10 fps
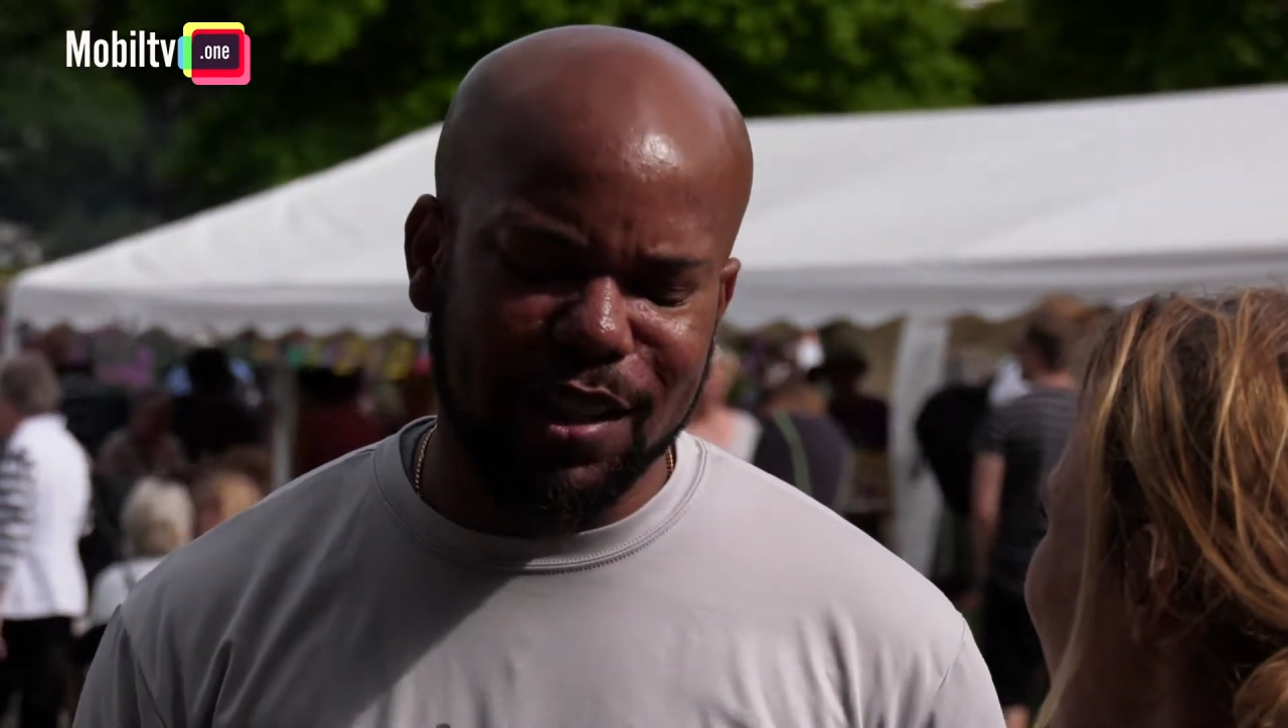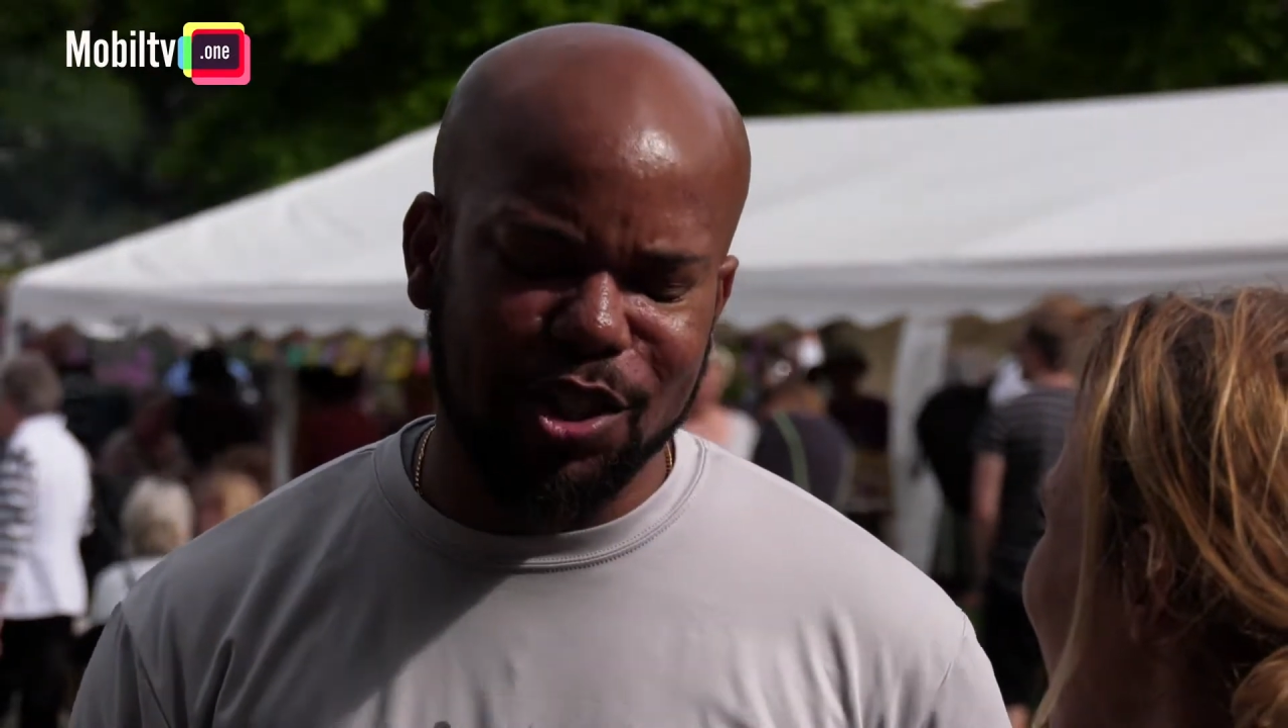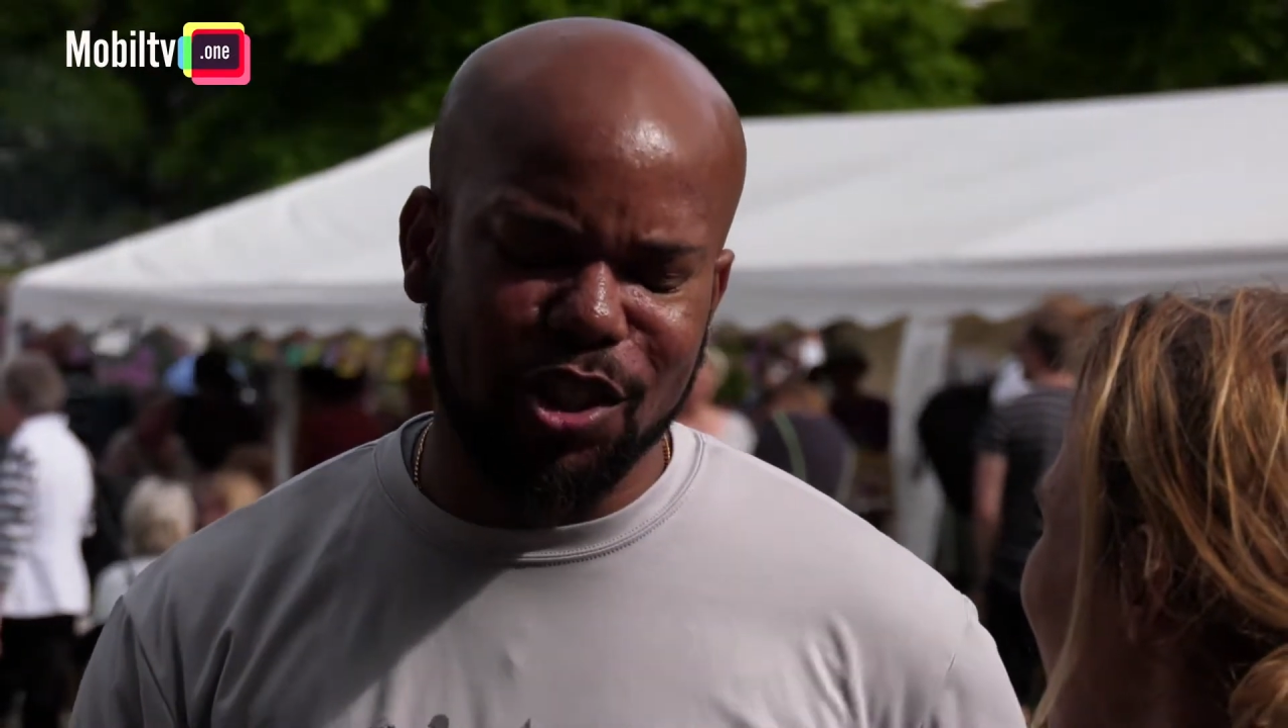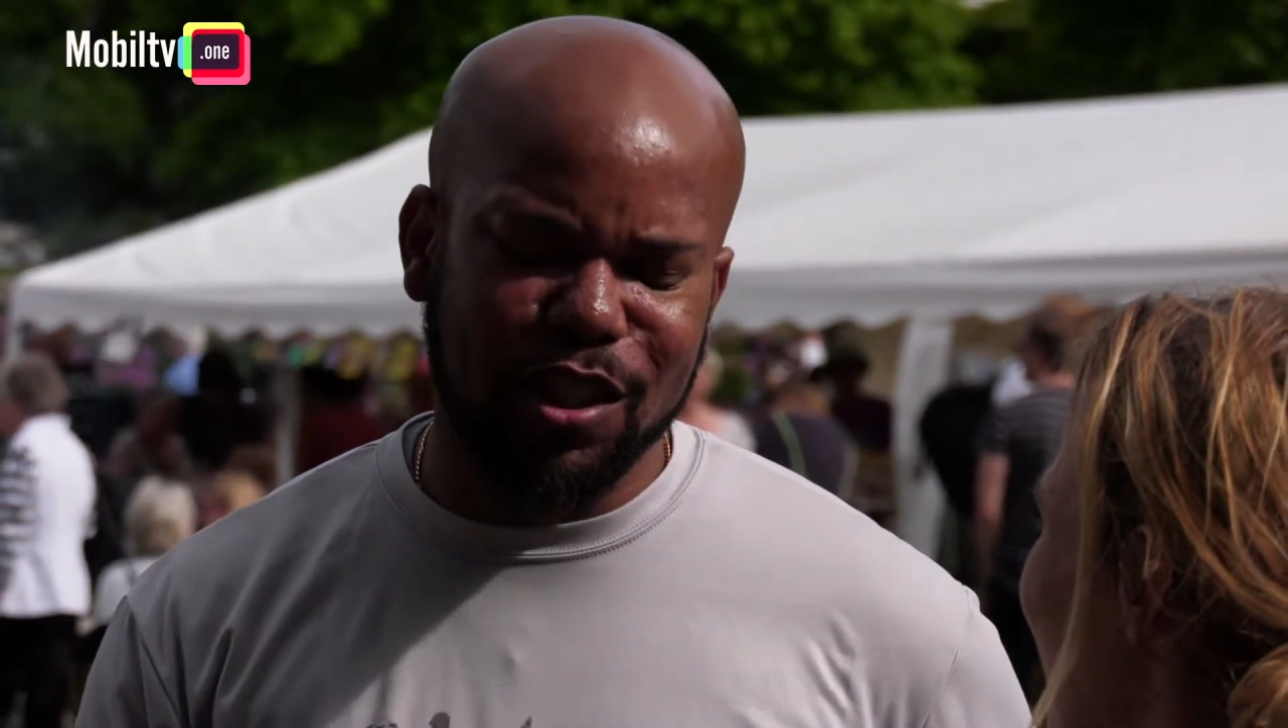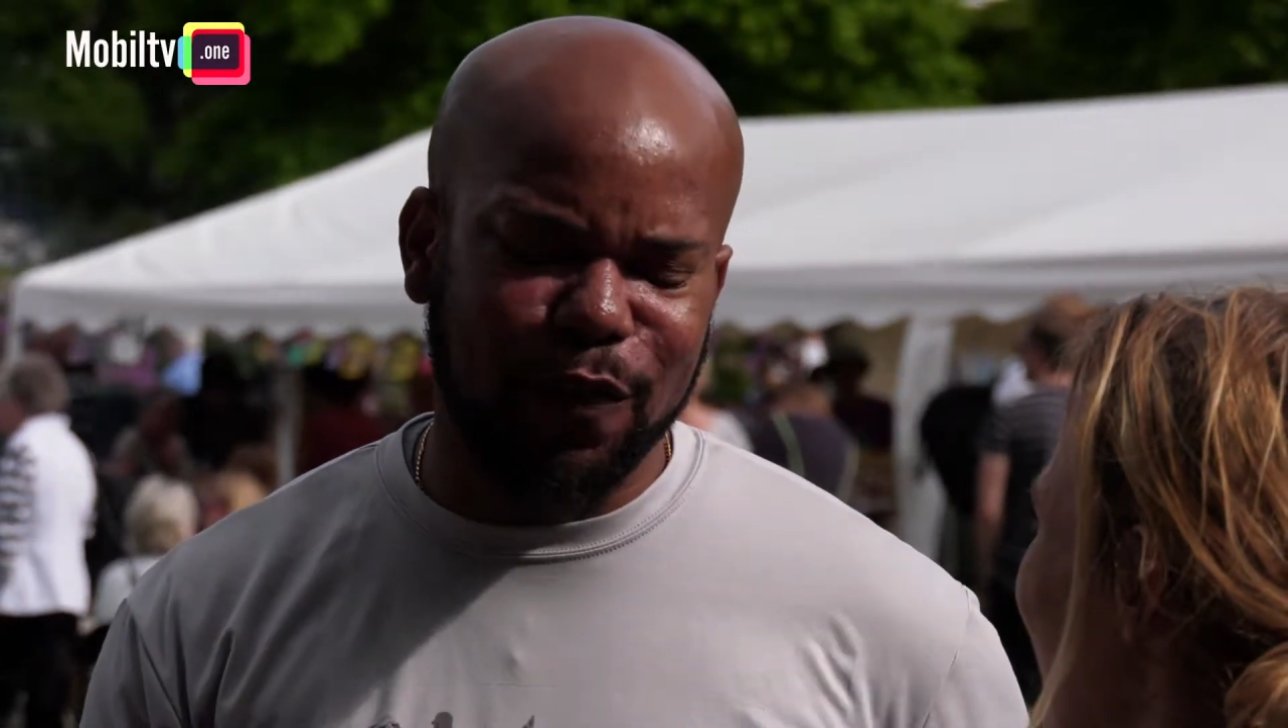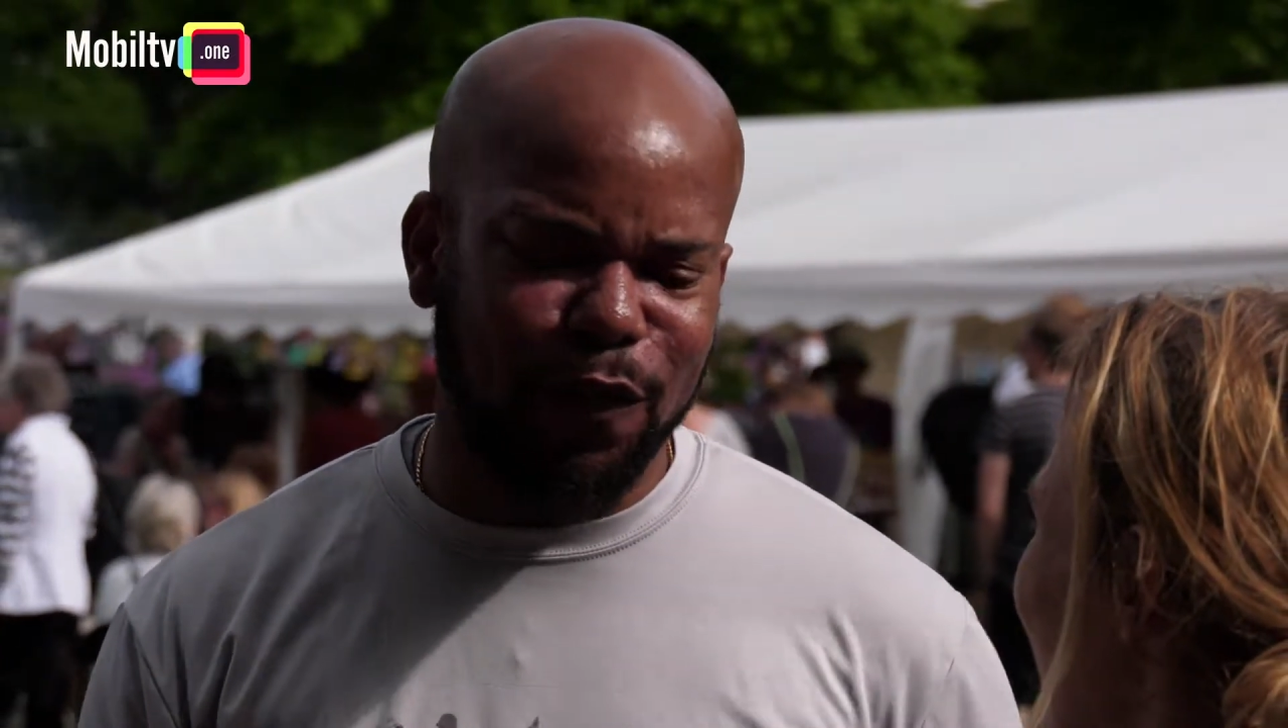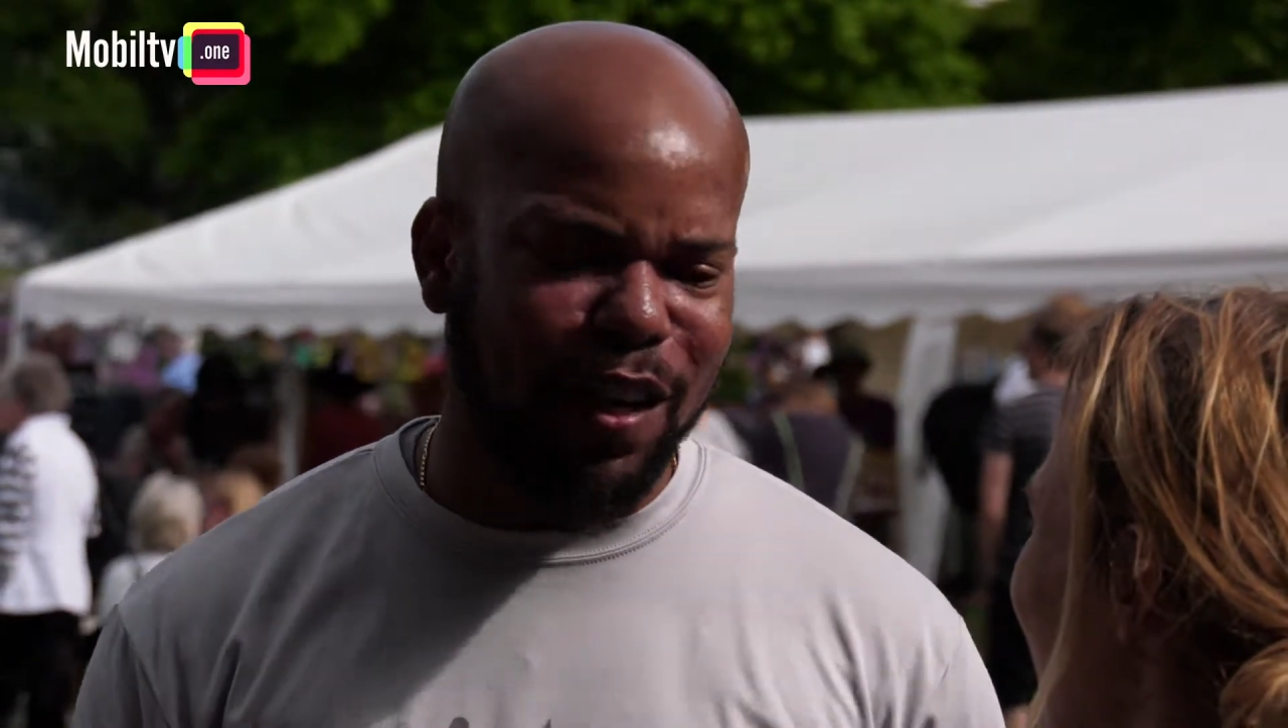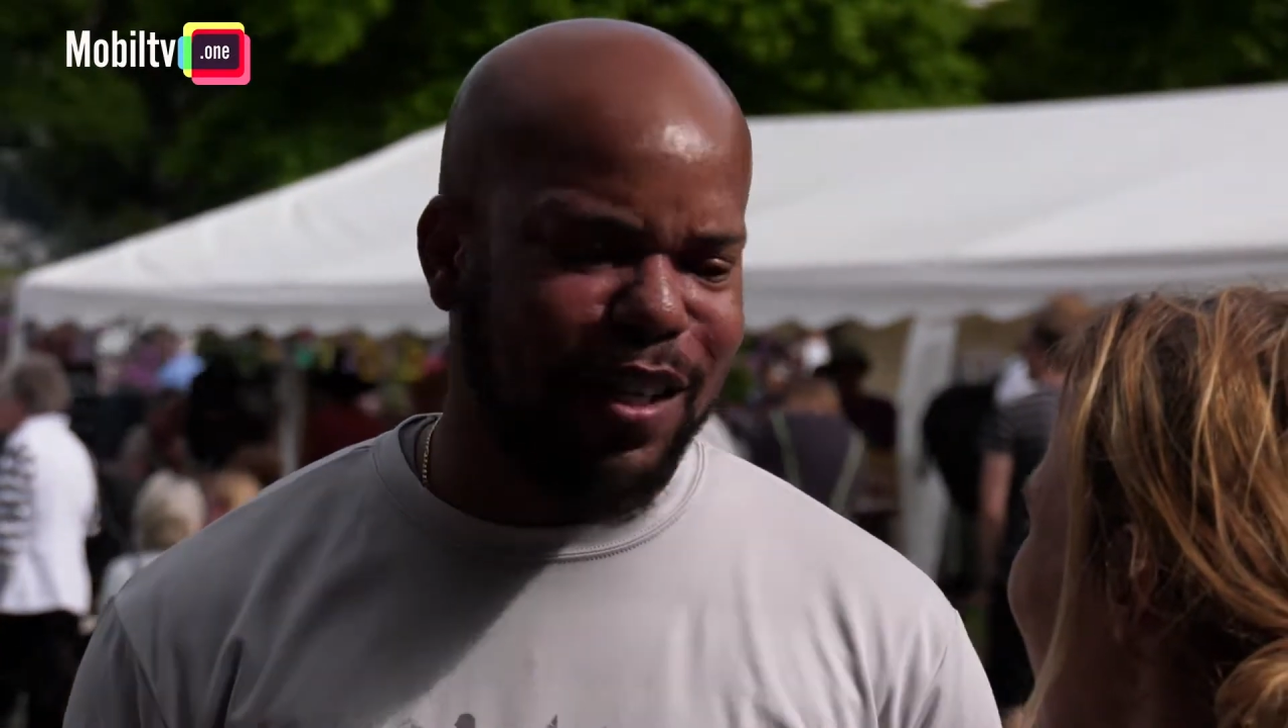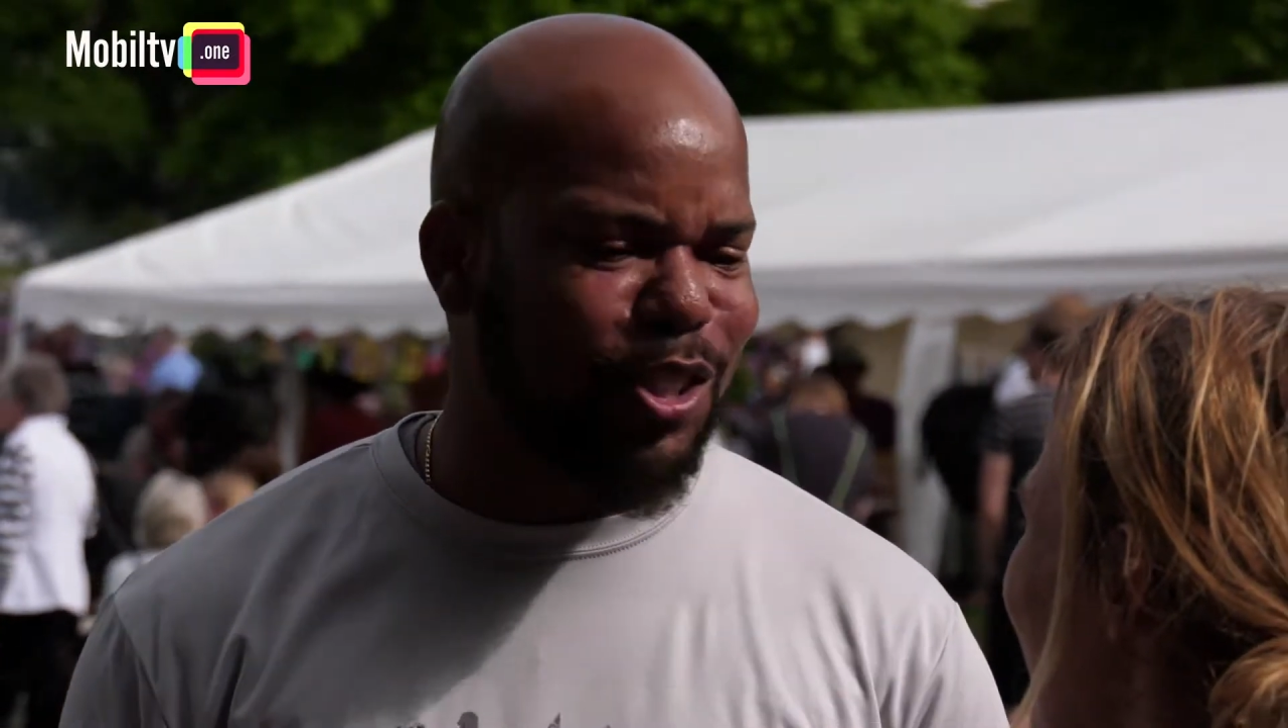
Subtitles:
it's just fun,